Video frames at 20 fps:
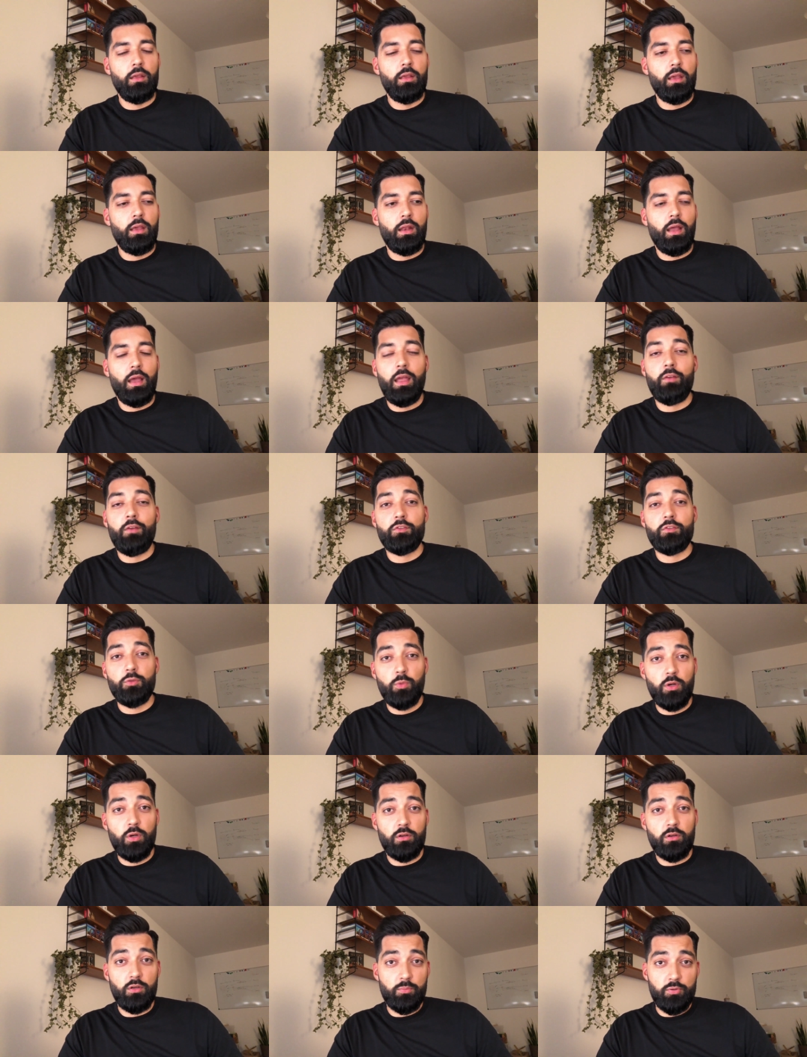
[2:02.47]
And I have to
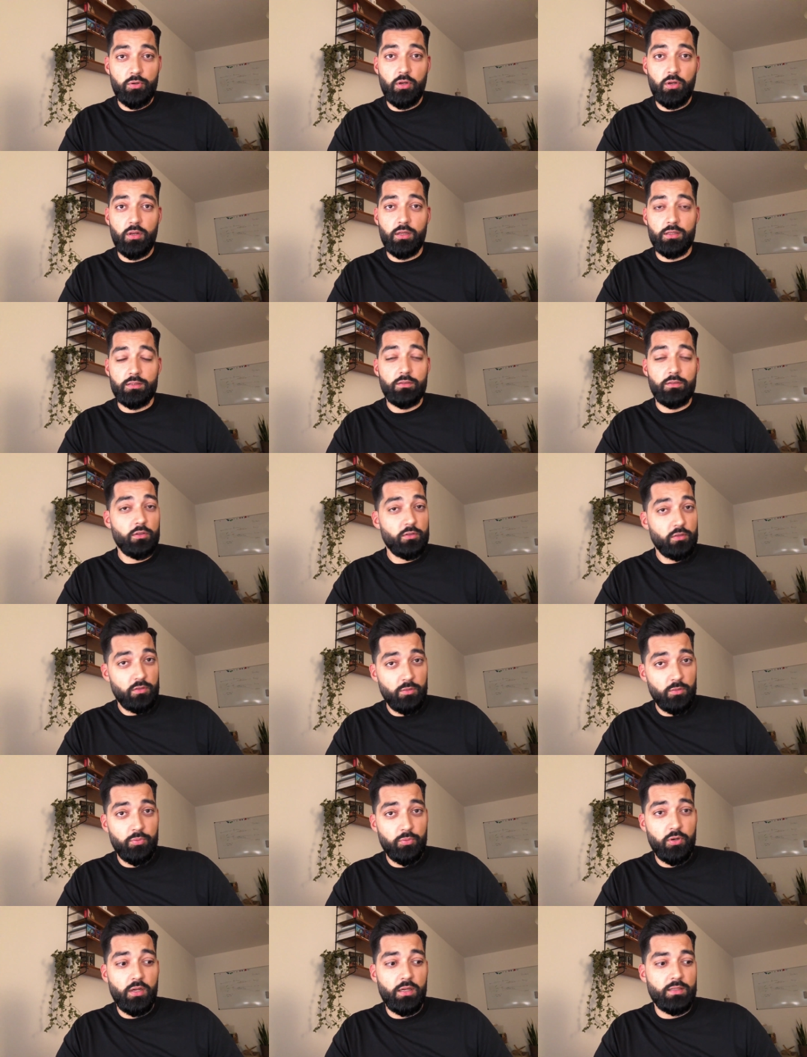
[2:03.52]
work on the product, not on the
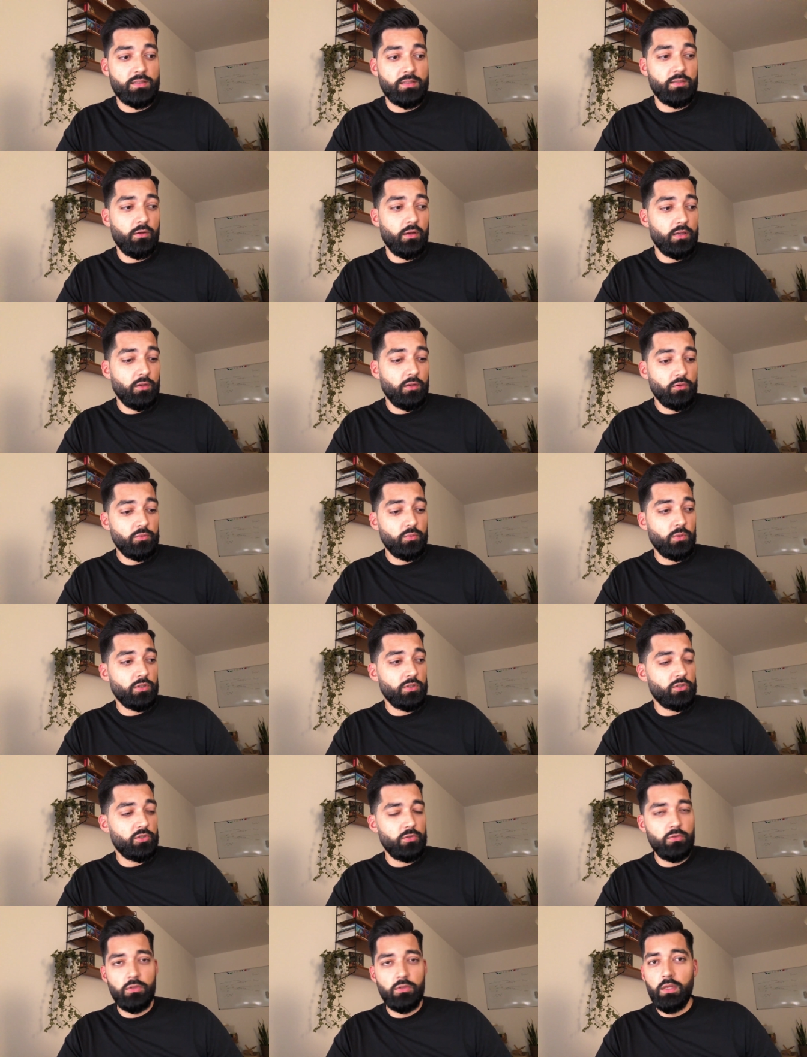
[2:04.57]
price. So I don't want
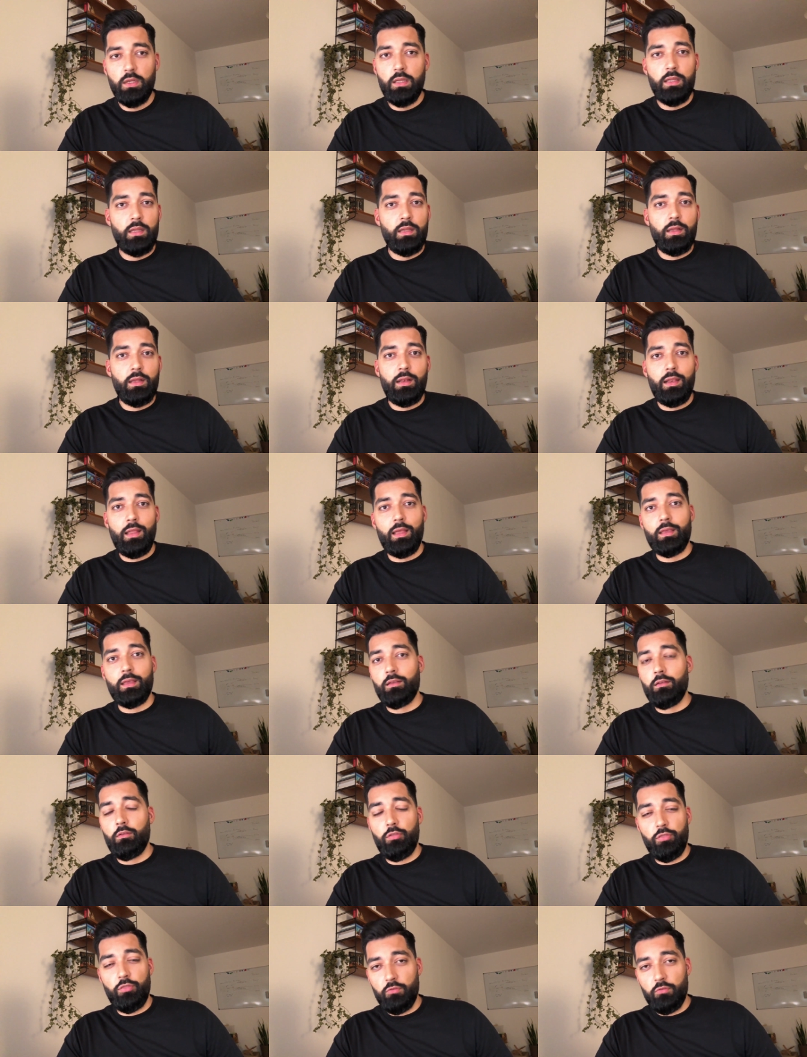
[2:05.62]
to
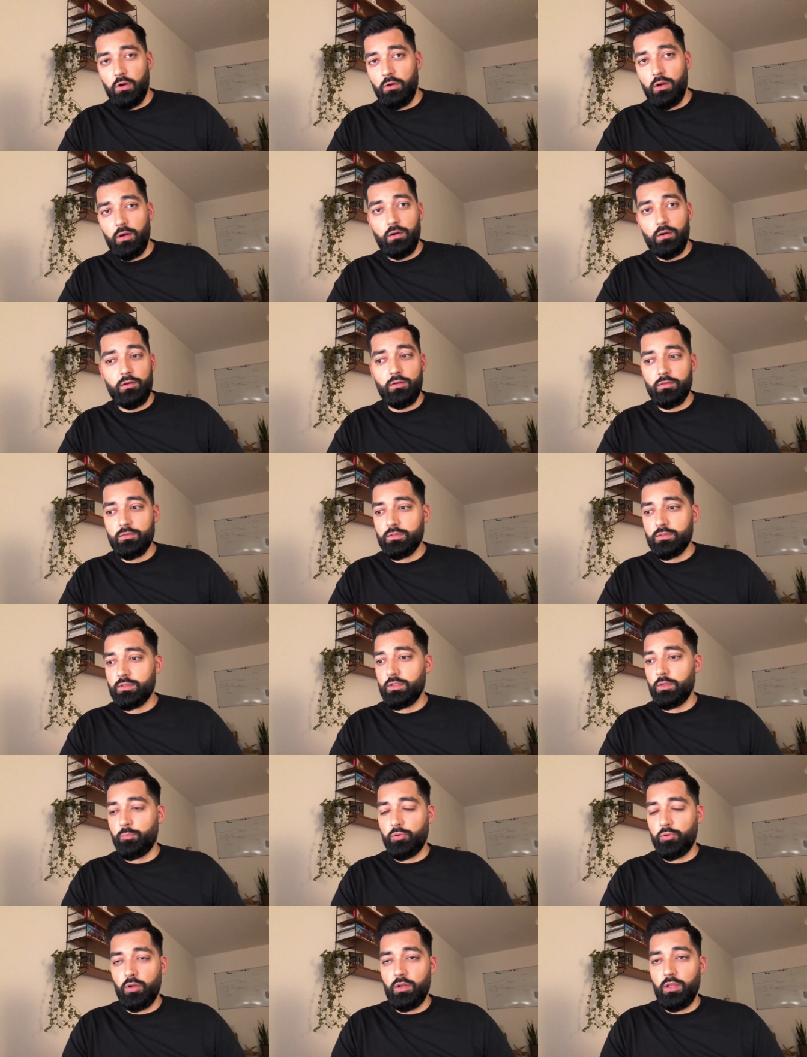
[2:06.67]
like throw out a
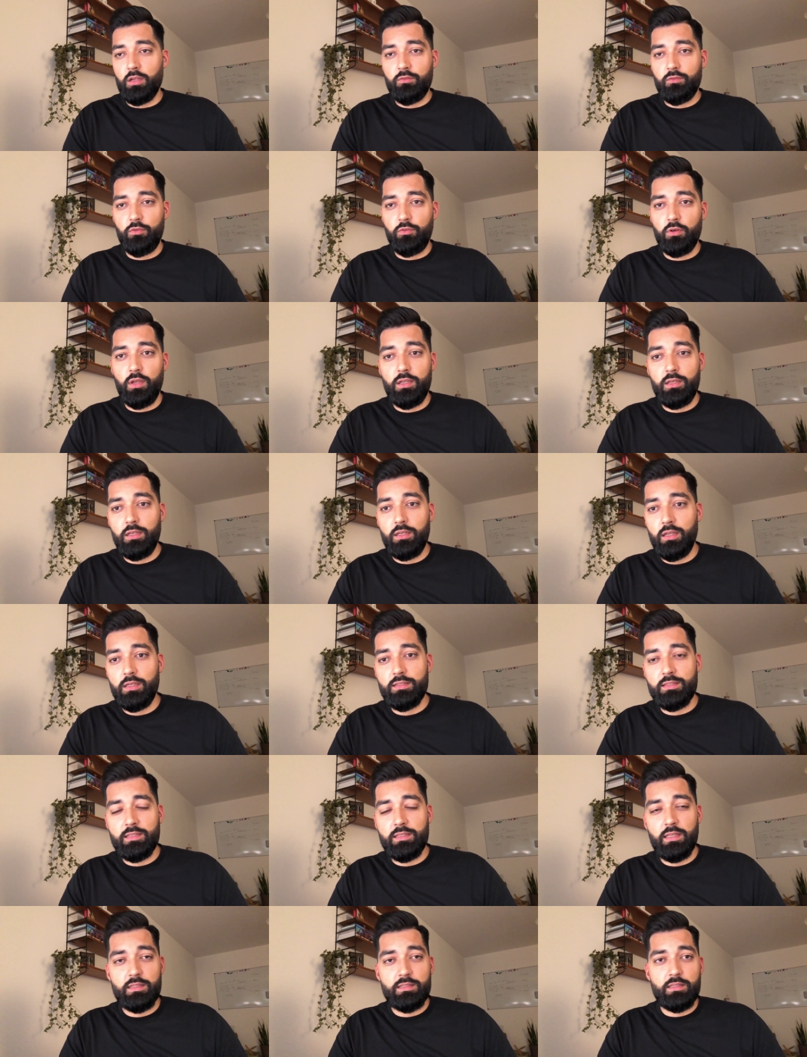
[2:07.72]
product for 99
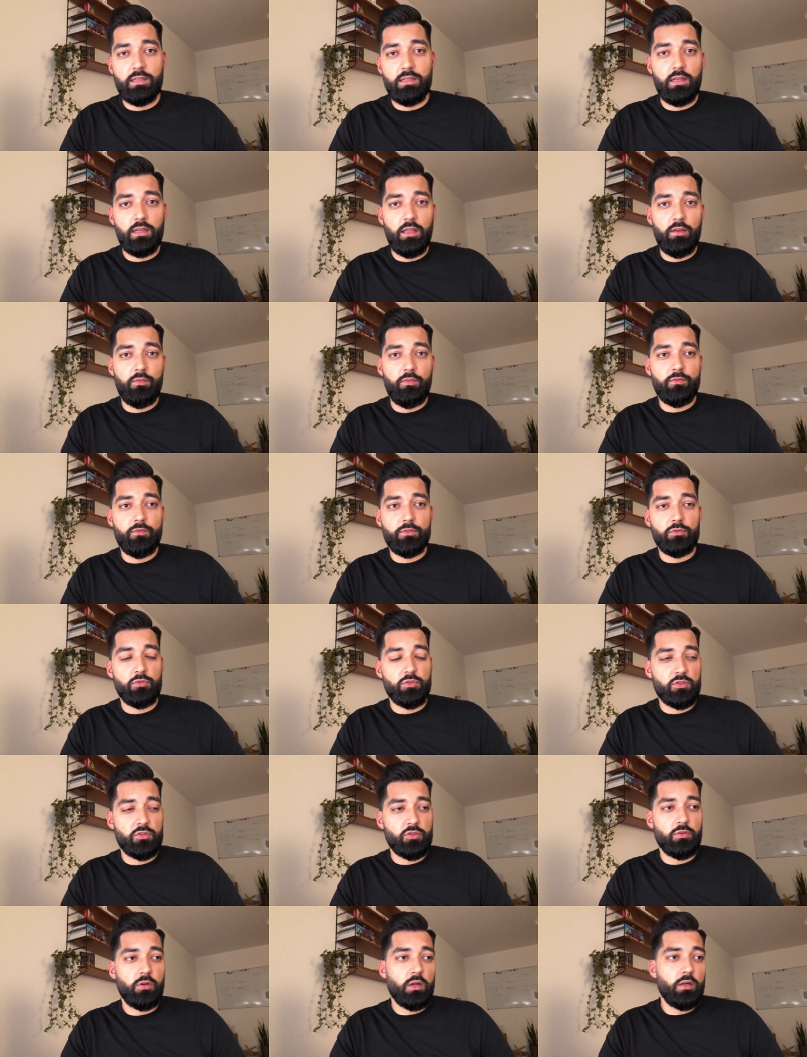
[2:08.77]
cents and then have to
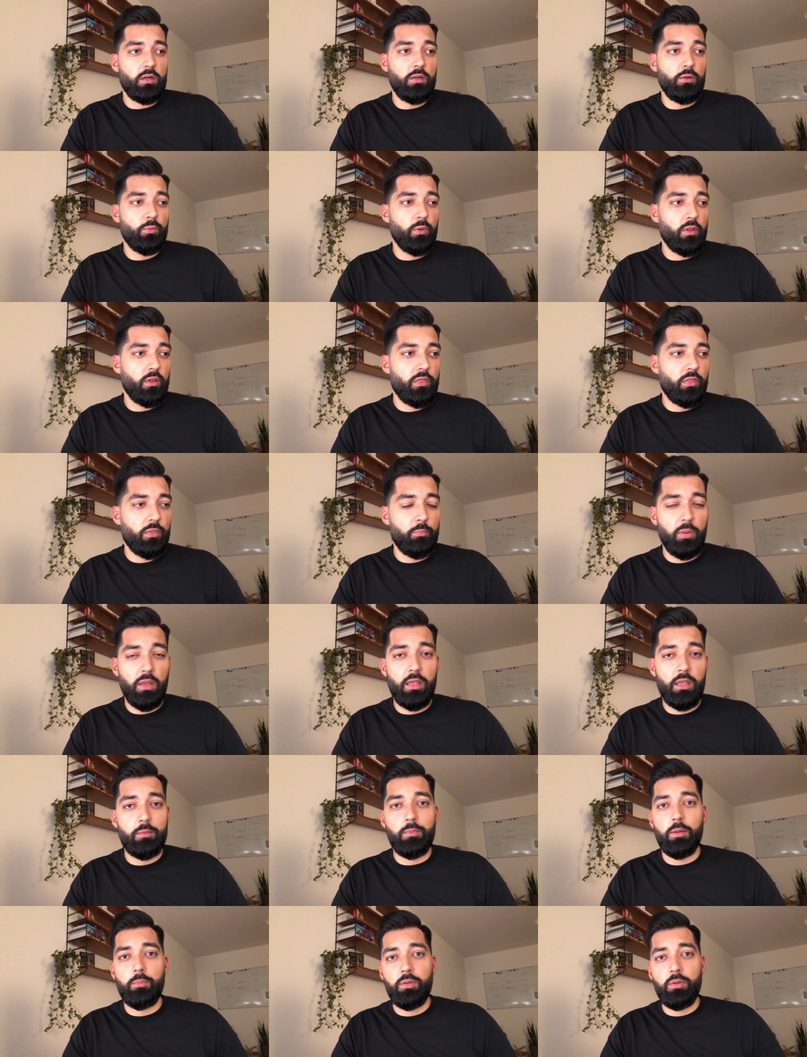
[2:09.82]
struggle with
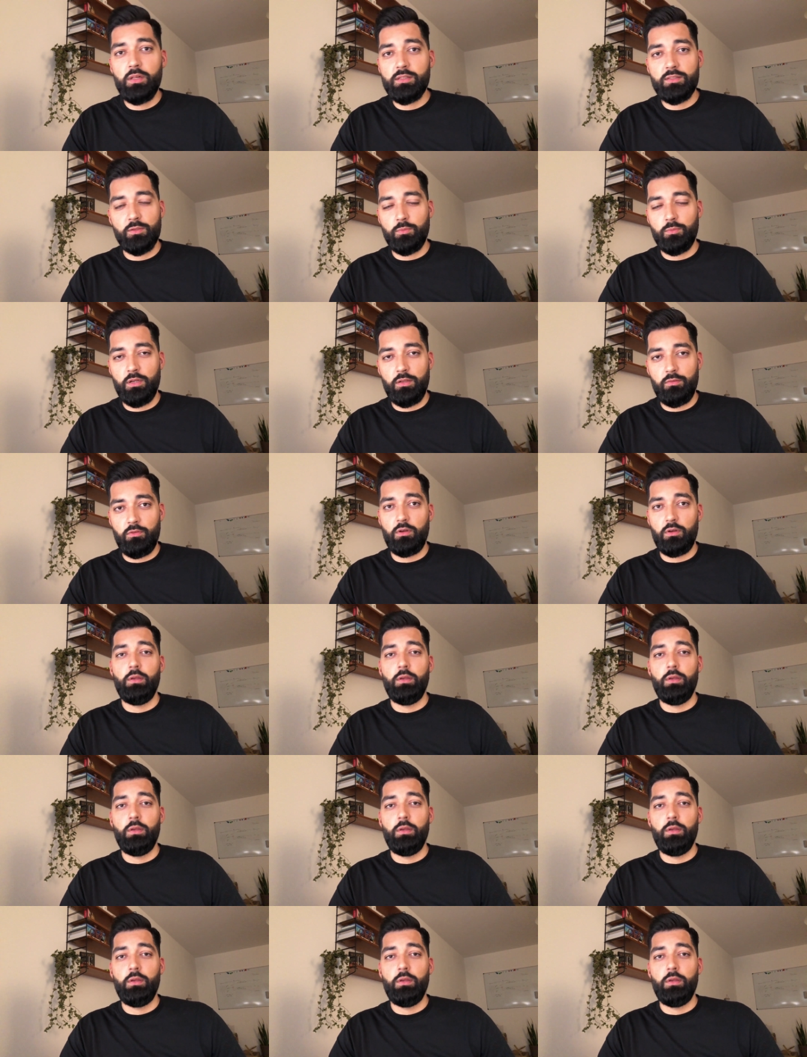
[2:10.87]
paying my bills or whatever.